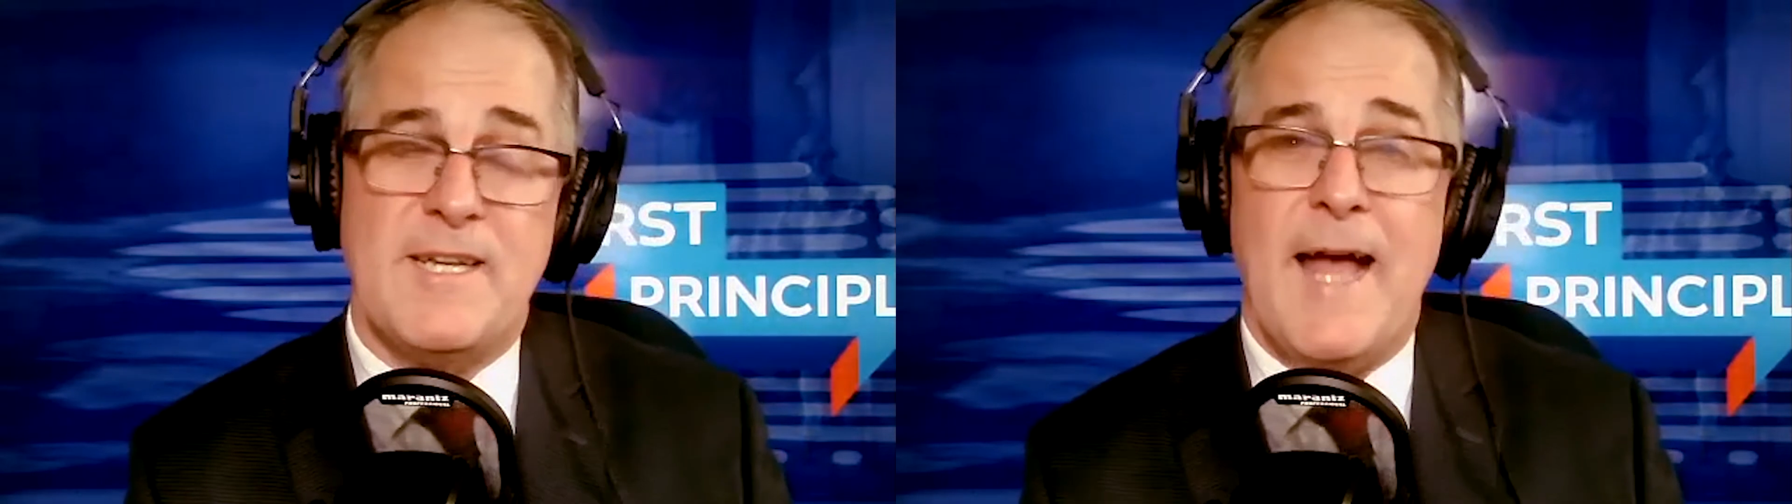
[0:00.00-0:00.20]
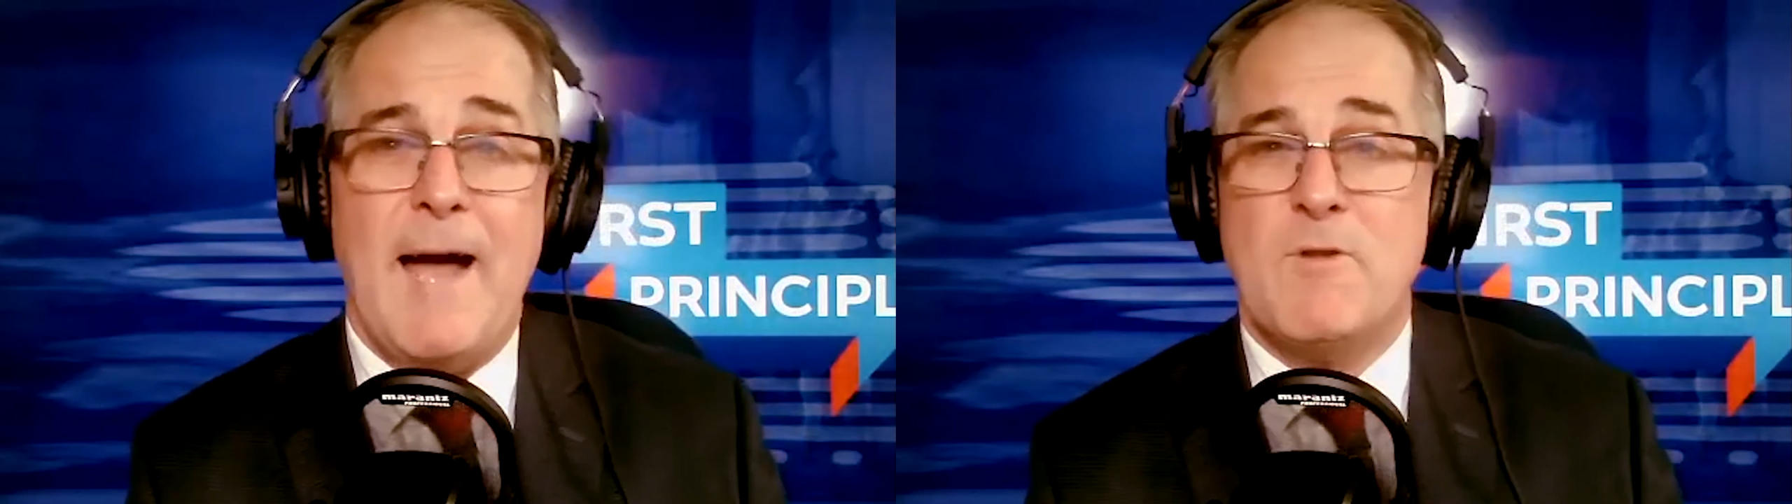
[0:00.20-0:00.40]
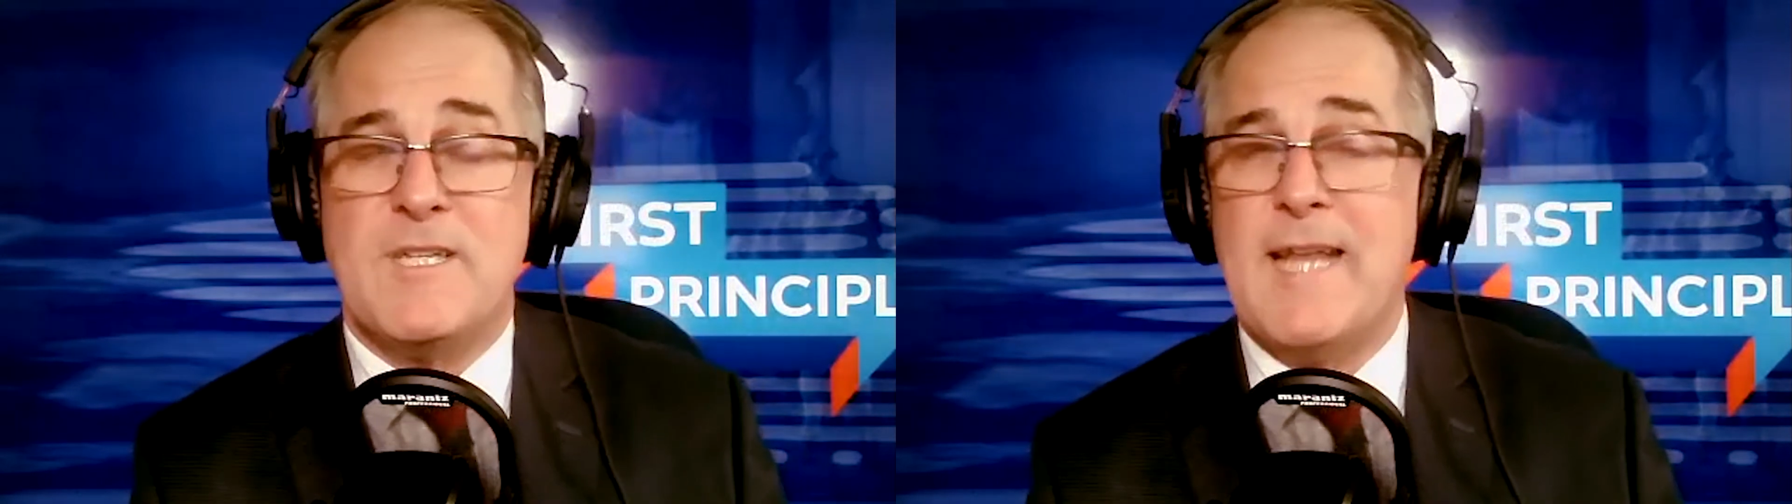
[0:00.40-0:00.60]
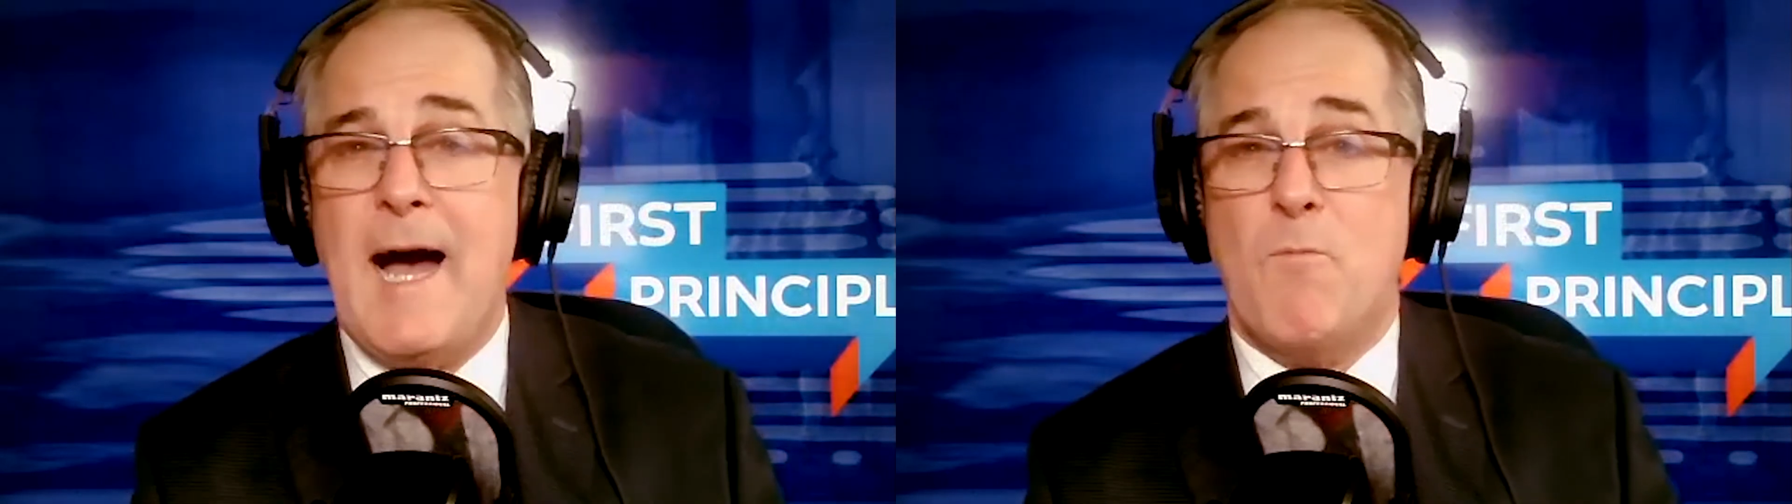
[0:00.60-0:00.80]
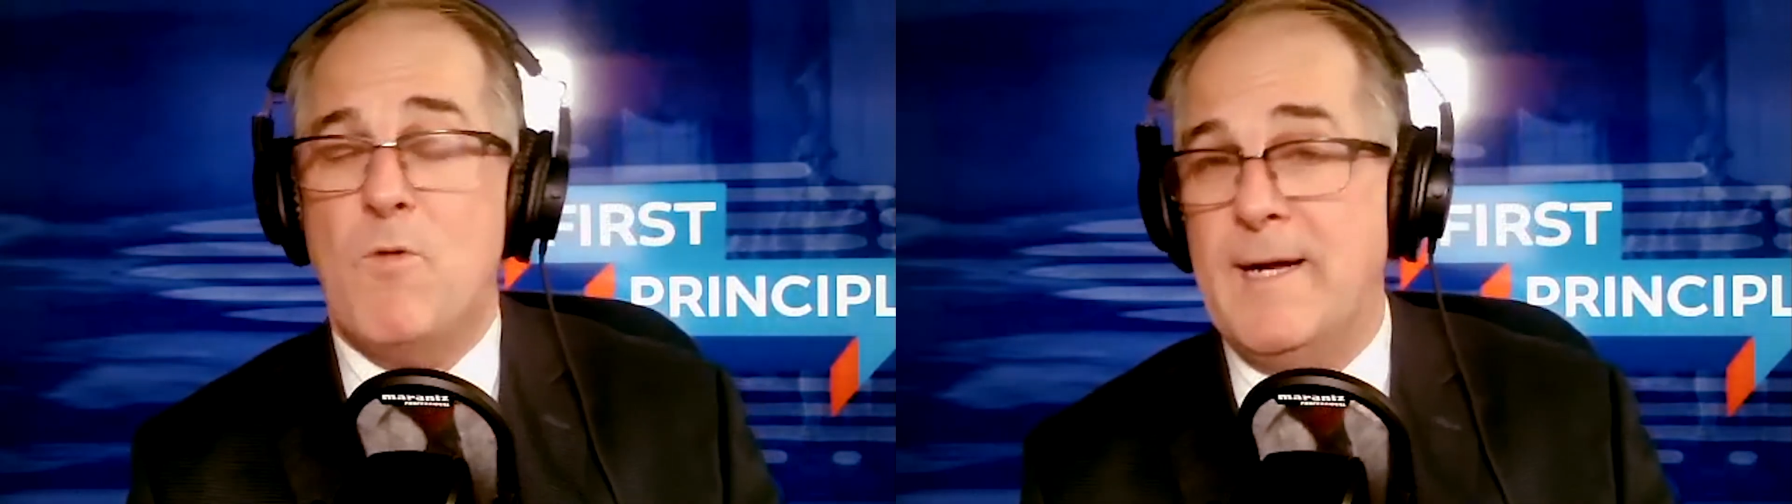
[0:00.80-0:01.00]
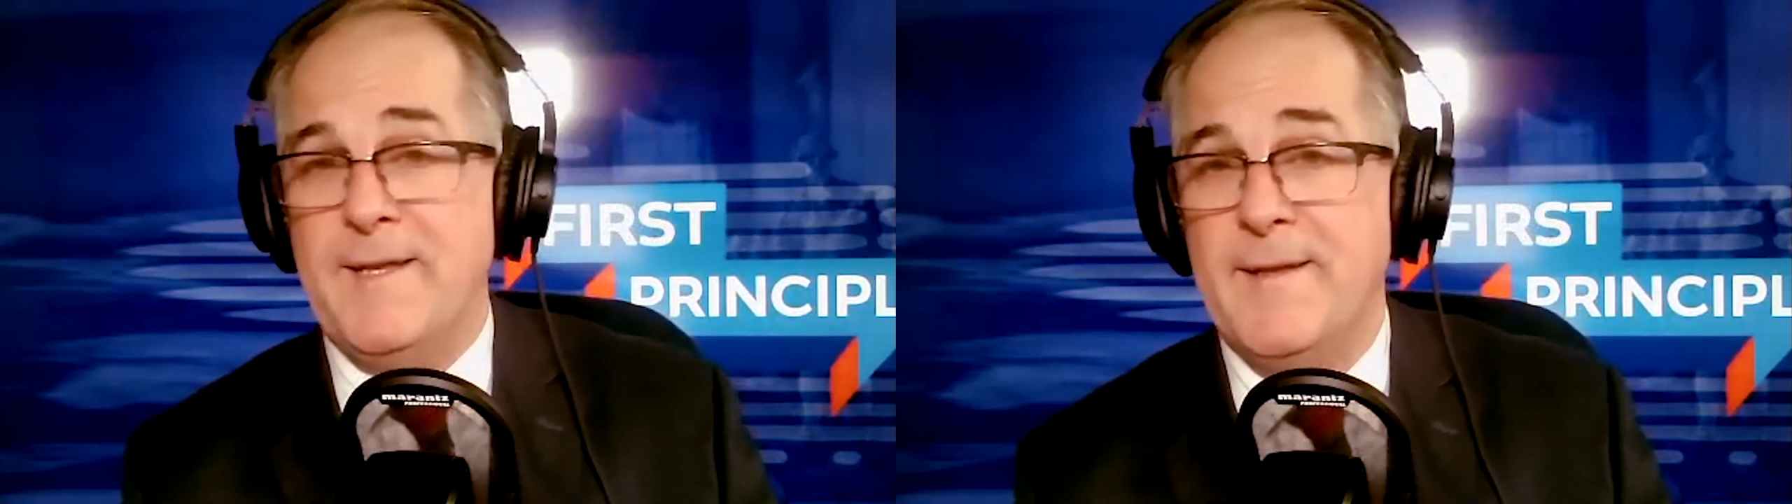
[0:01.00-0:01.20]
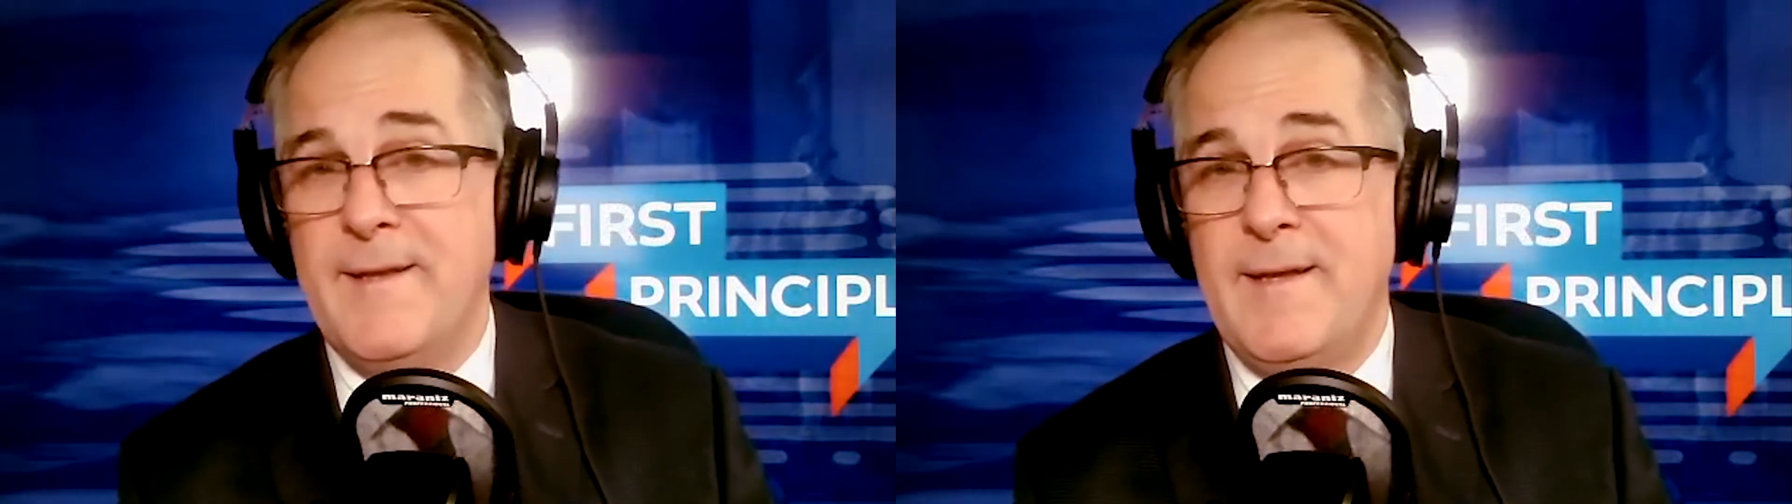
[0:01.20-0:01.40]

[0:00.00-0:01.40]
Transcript: and I was not one.